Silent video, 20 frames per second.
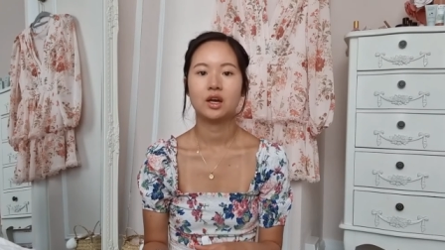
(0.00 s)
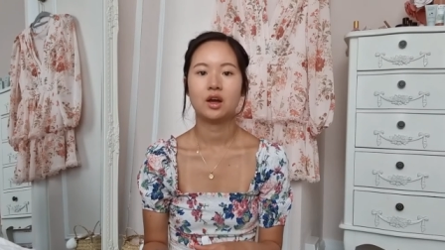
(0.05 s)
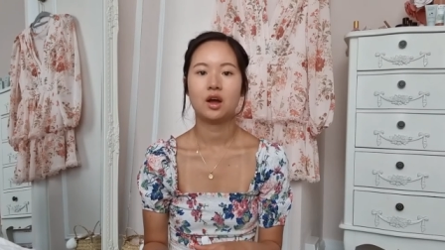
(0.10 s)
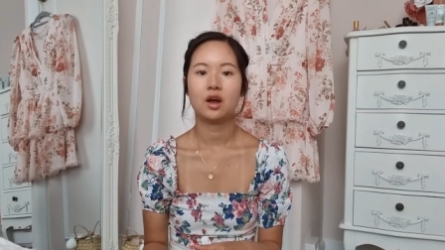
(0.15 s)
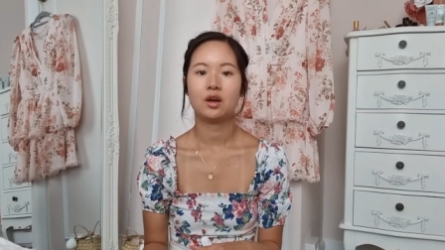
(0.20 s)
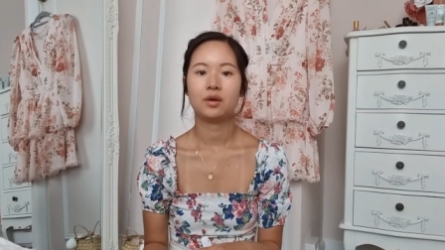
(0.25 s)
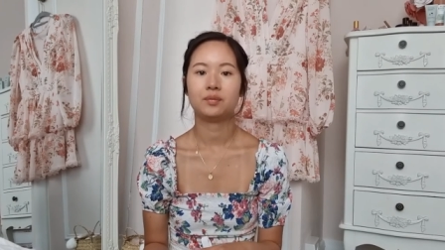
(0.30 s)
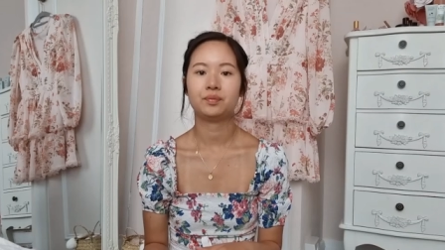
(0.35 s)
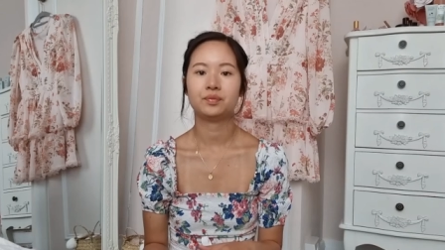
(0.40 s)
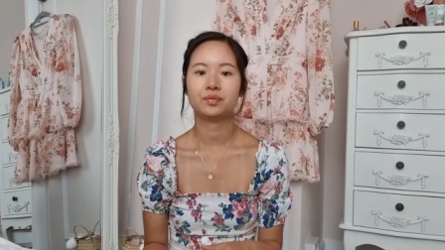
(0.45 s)

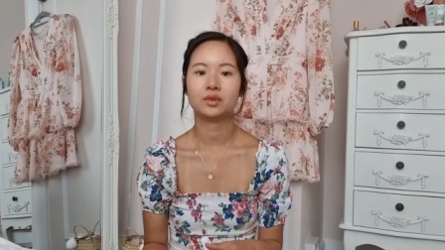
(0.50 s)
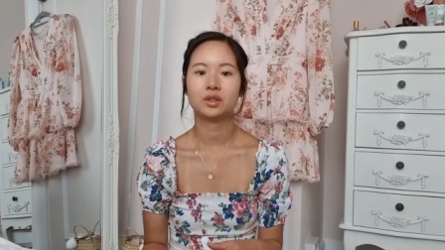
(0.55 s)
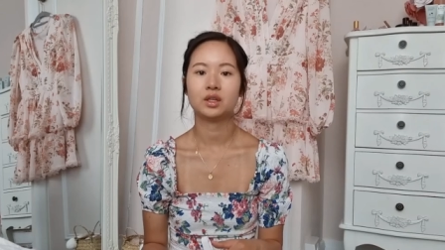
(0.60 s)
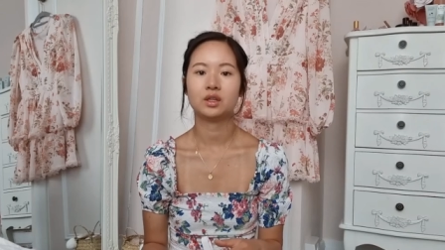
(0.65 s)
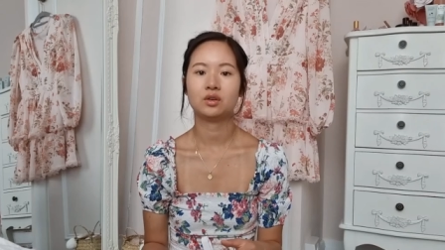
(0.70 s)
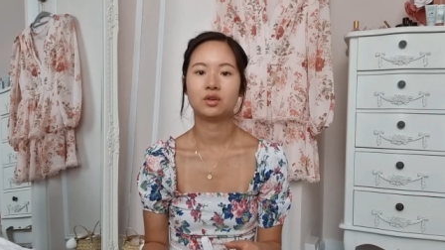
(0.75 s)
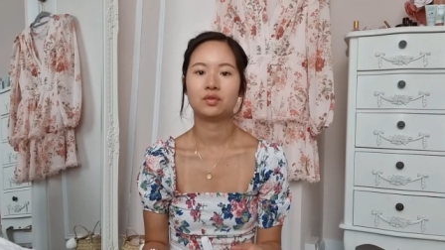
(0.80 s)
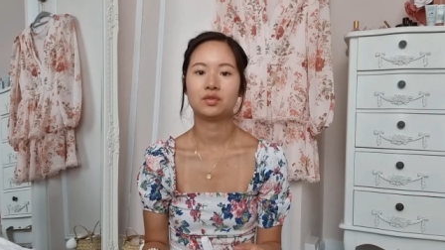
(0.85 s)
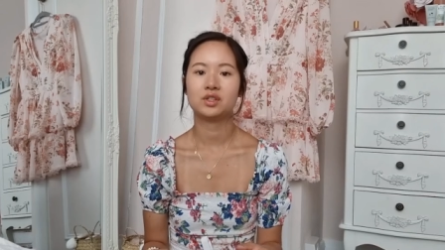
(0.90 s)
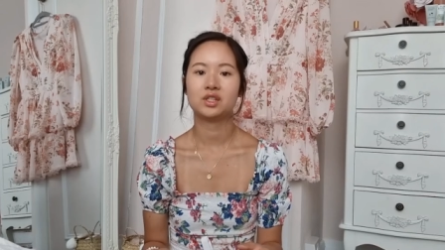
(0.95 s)
um,
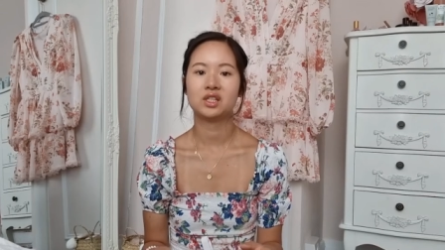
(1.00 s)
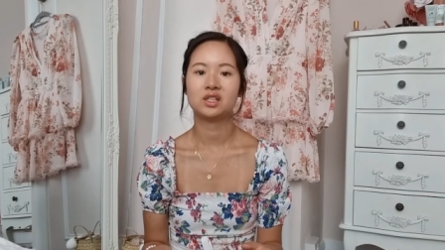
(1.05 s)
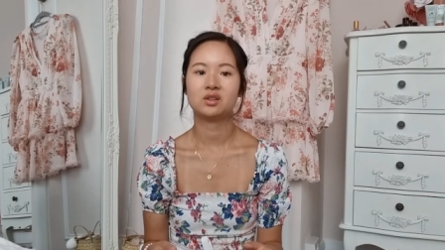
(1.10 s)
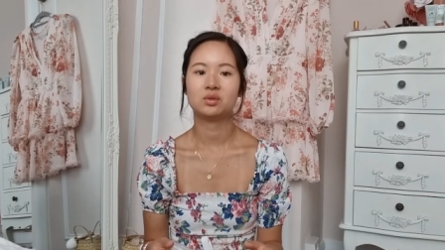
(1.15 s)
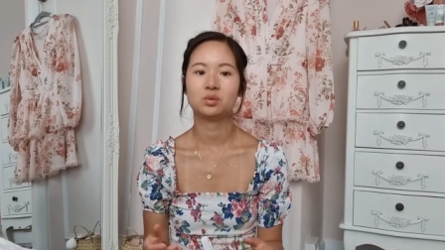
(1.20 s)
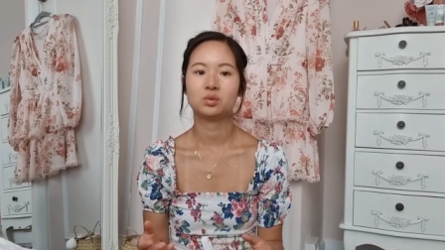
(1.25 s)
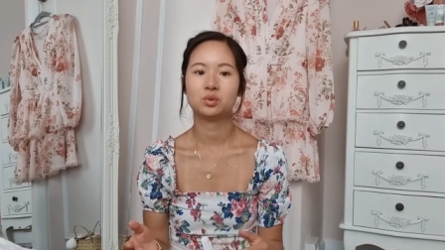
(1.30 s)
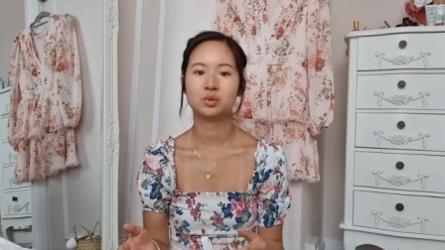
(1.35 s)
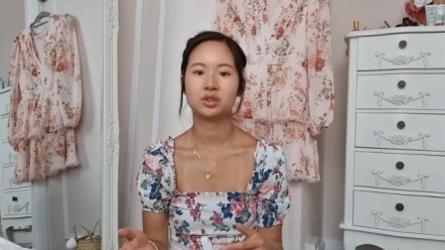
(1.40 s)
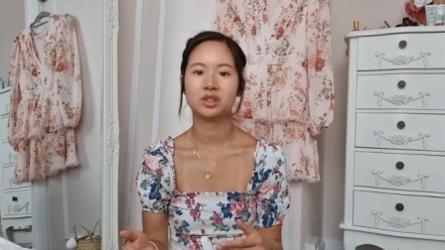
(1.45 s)
and obviously the
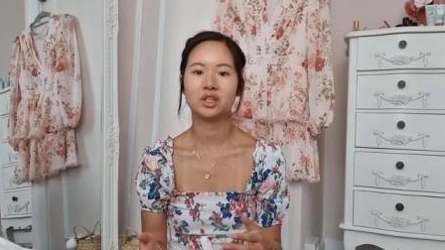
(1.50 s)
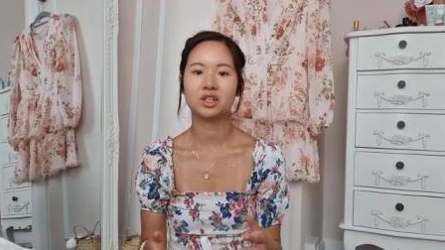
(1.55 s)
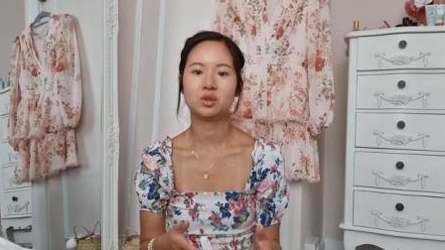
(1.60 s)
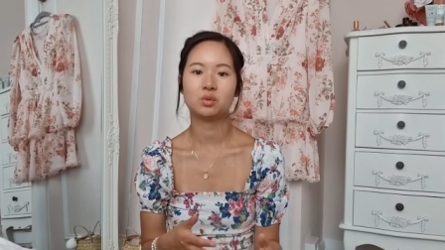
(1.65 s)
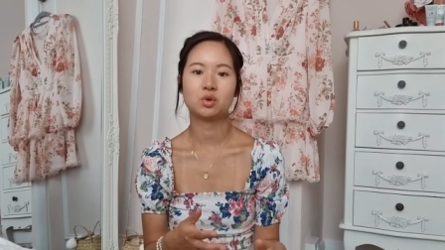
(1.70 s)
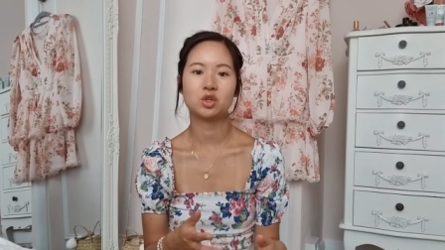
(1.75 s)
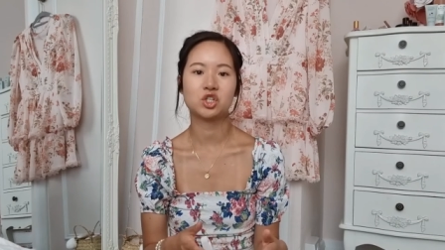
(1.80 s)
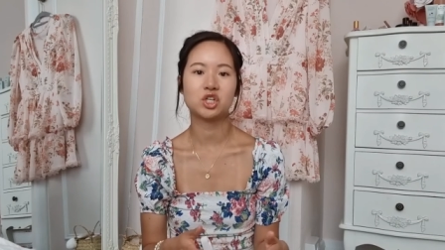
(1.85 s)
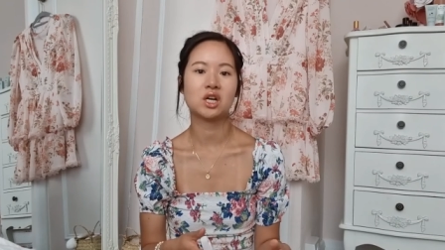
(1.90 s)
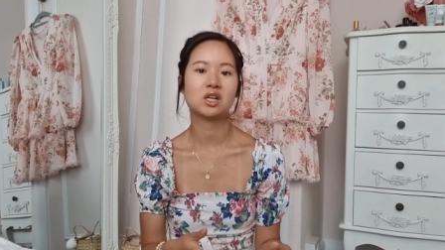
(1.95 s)
water that you
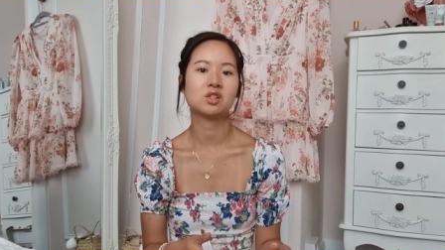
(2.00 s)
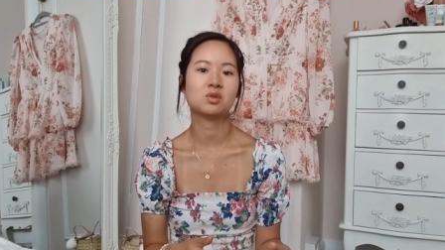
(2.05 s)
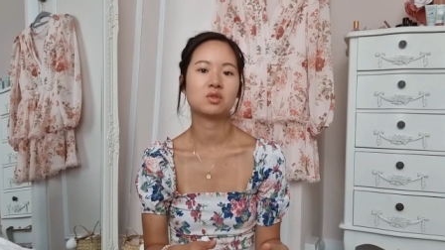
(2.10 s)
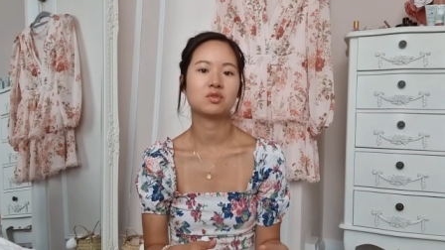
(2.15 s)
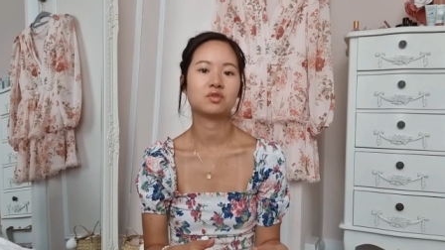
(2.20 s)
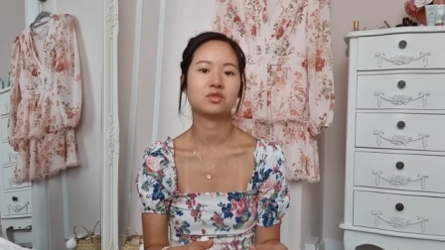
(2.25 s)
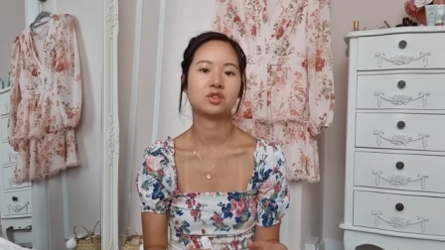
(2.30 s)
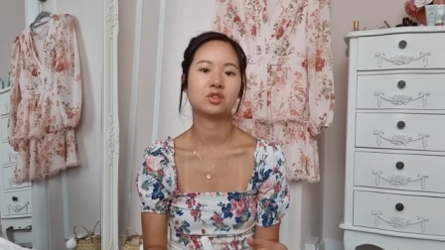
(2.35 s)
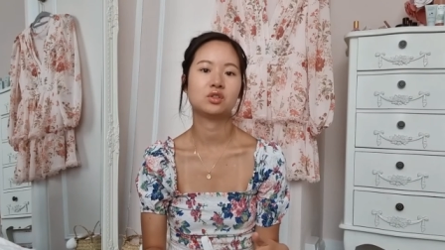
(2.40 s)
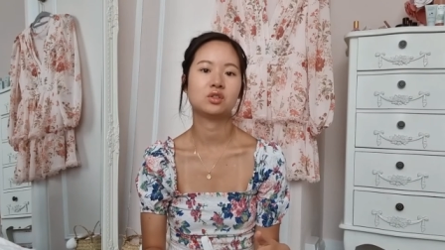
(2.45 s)
wash your hands with
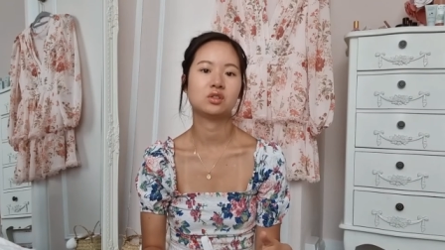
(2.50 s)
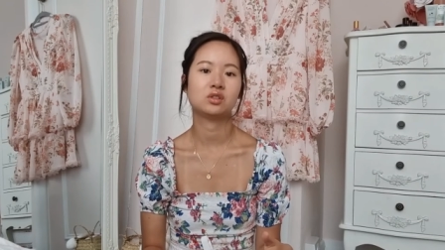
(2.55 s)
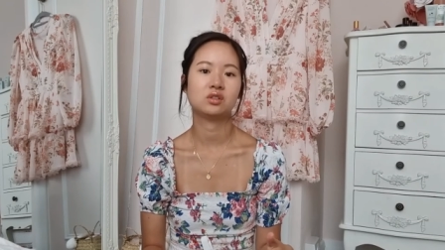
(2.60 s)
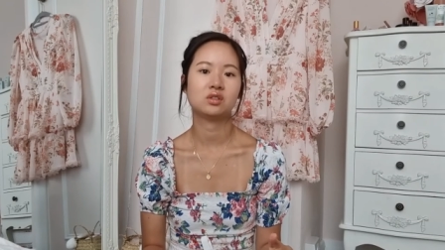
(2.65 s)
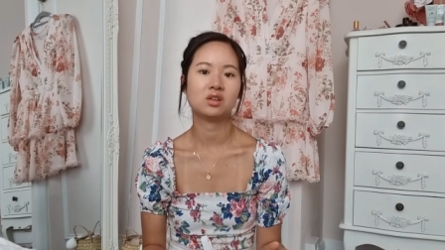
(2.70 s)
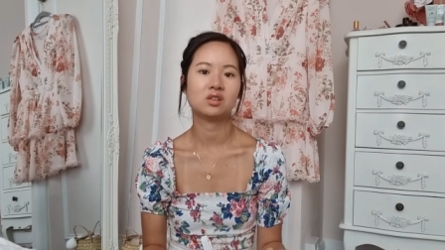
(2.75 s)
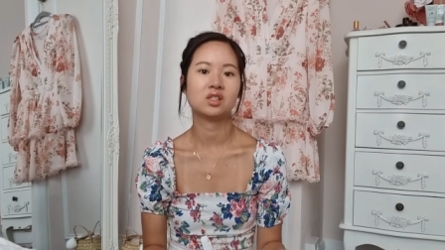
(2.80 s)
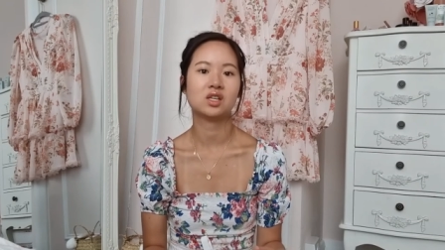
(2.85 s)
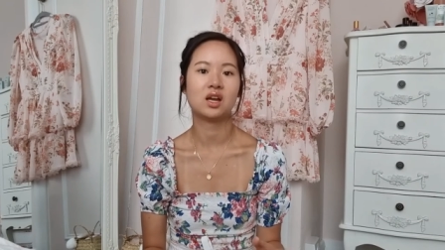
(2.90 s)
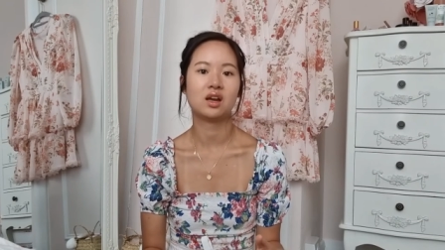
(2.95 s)

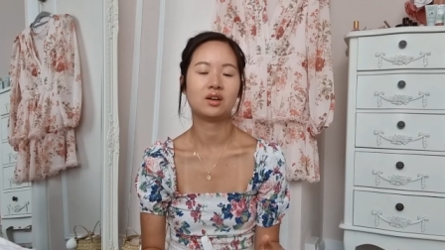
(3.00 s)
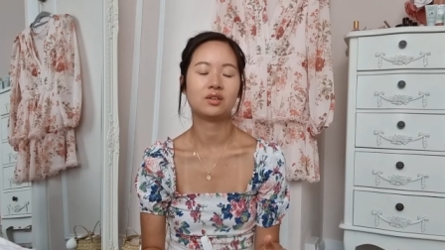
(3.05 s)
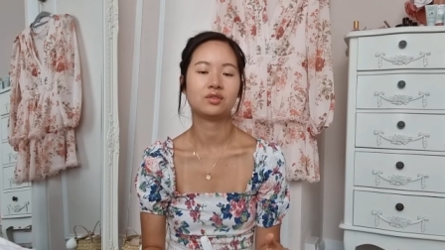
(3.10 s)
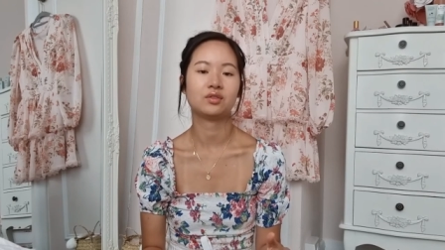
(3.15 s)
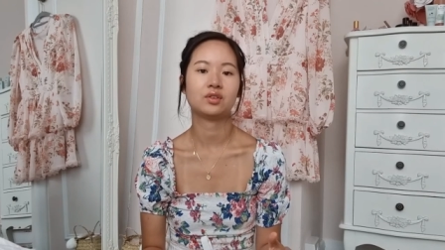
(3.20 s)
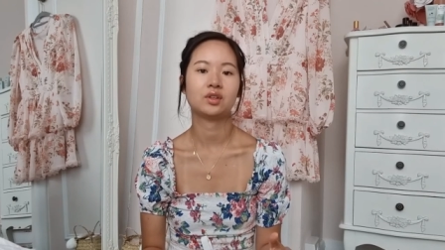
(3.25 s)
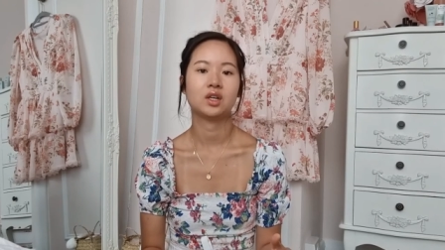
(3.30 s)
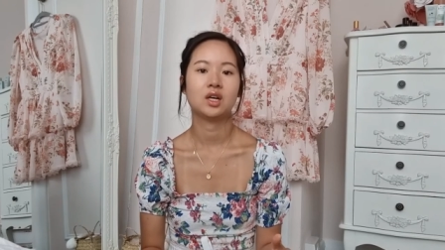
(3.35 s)
does have